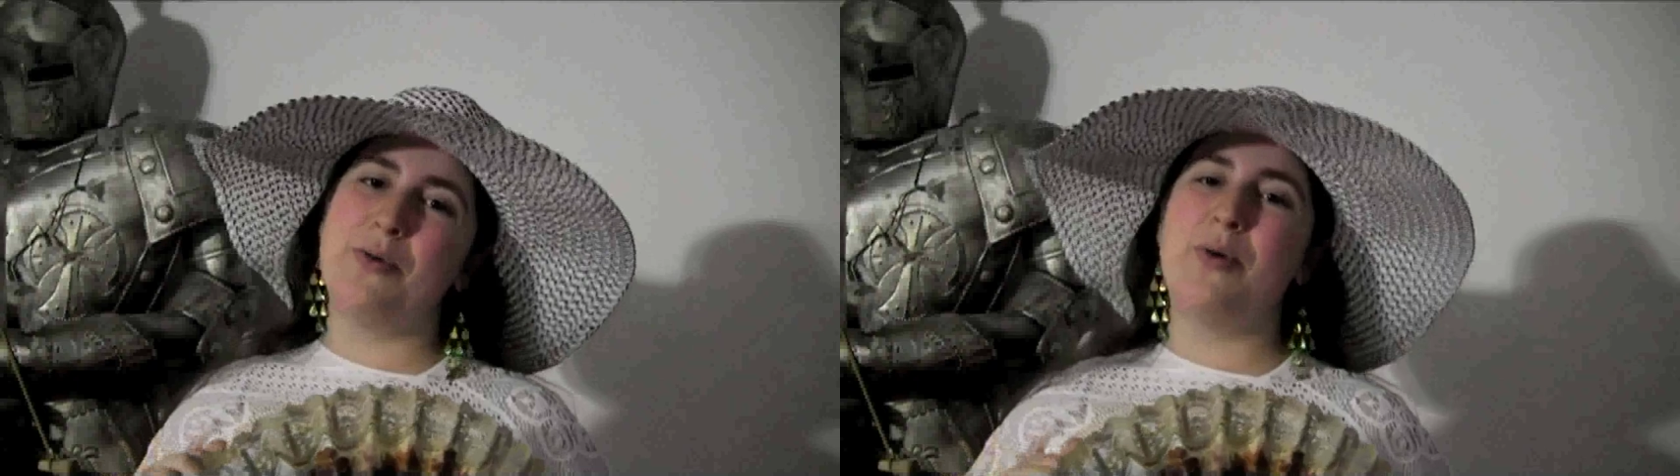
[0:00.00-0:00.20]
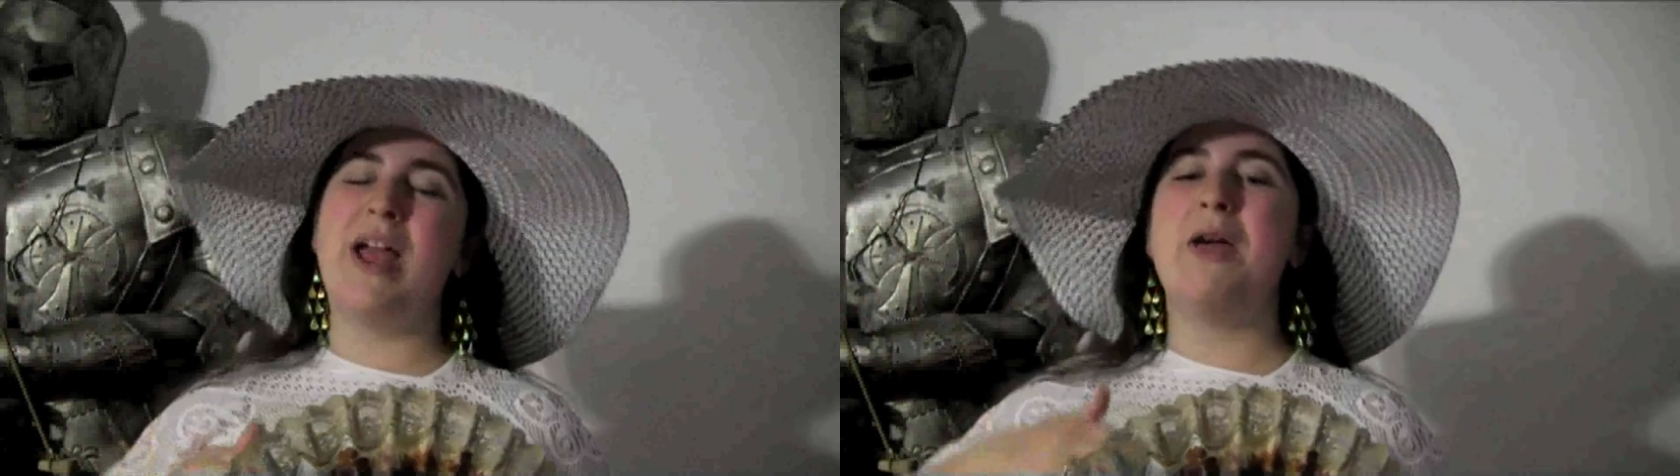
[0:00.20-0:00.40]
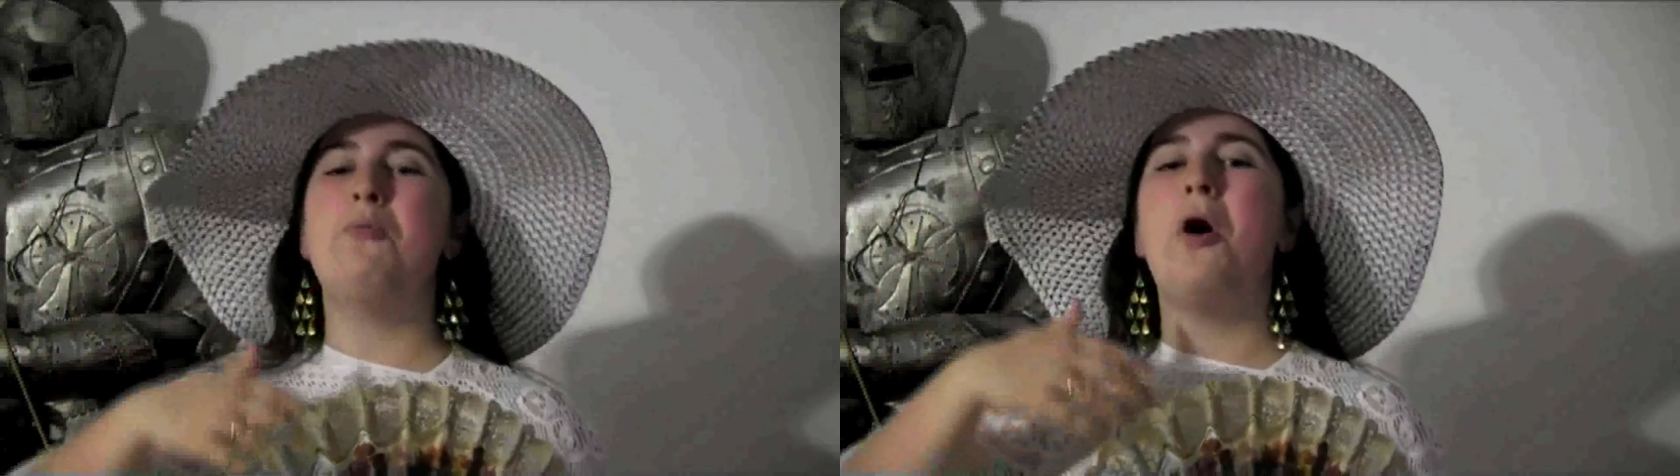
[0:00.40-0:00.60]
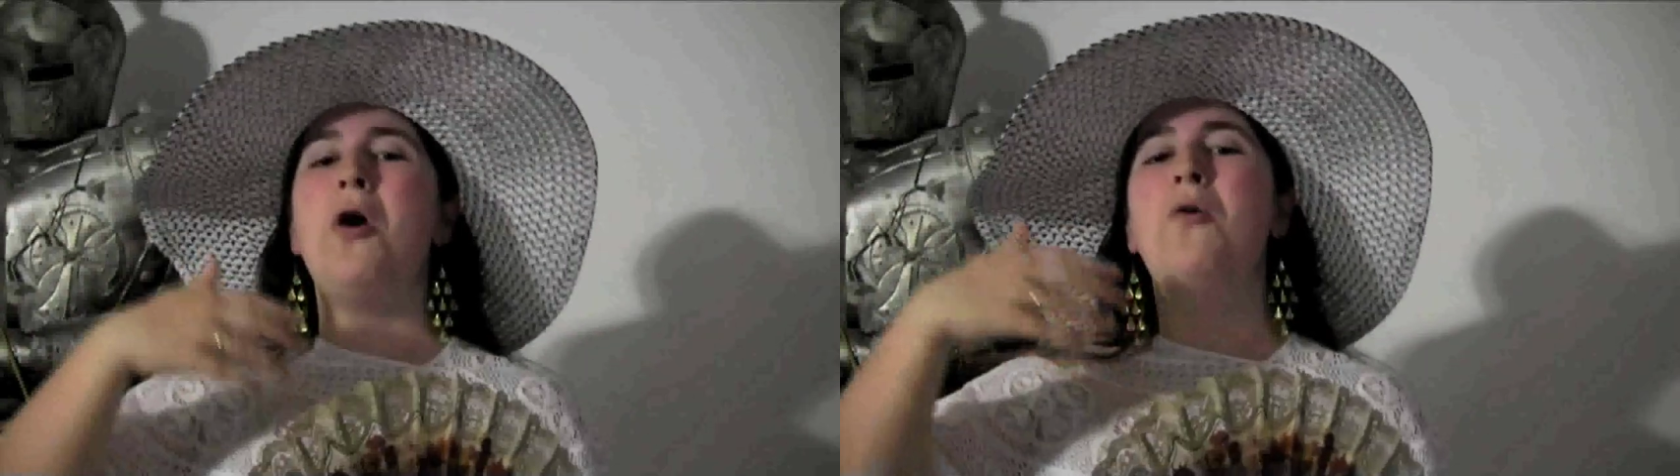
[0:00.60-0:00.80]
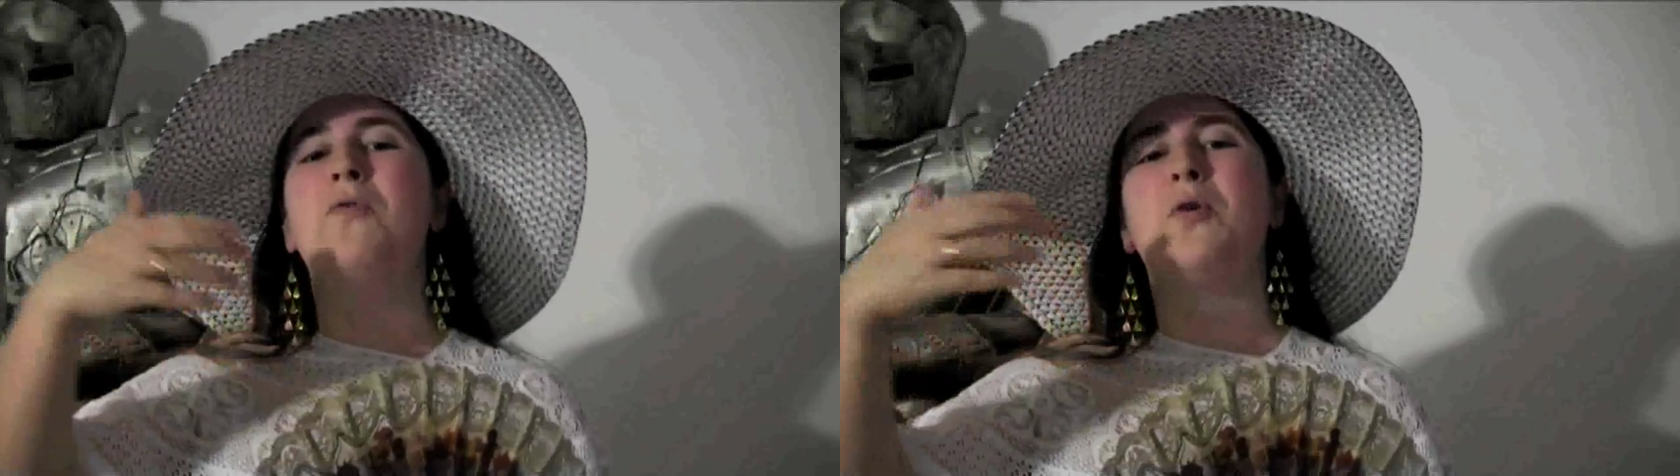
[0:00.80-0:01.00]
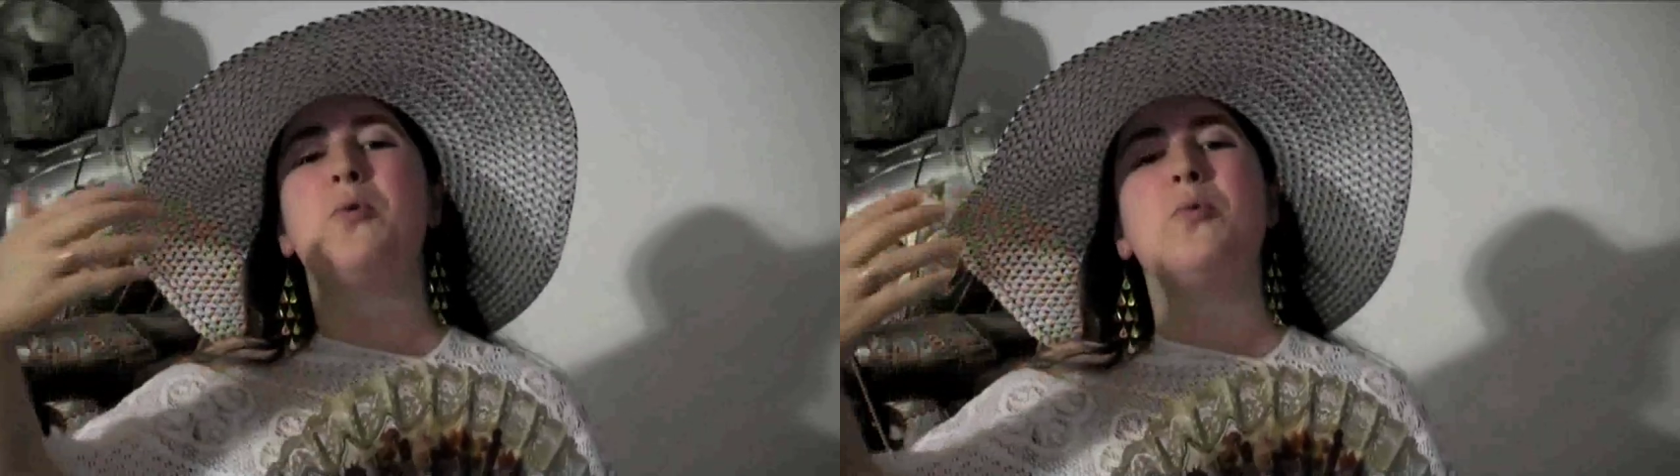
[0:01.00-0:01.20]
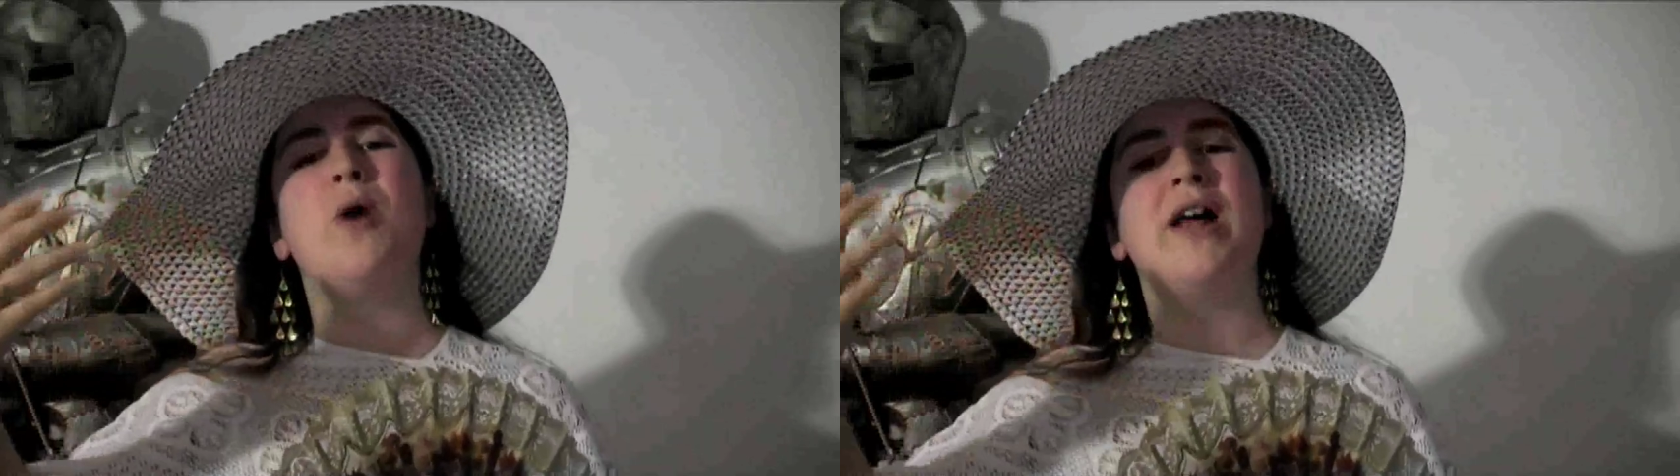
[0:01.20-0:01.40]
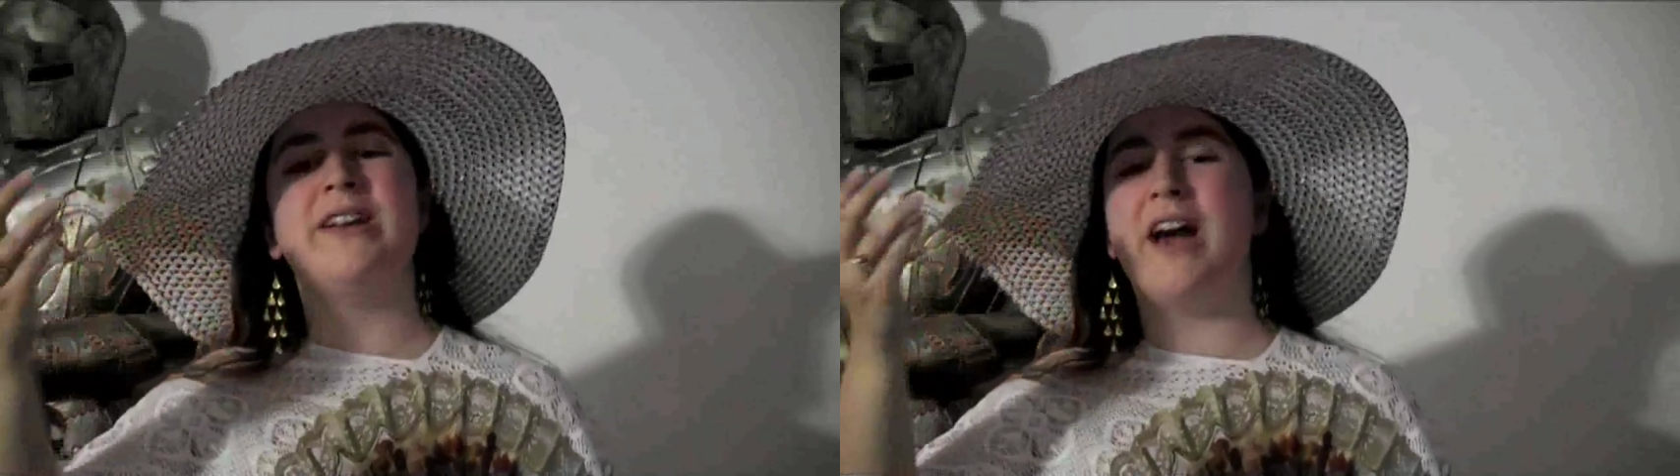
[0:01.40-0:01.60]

through a over one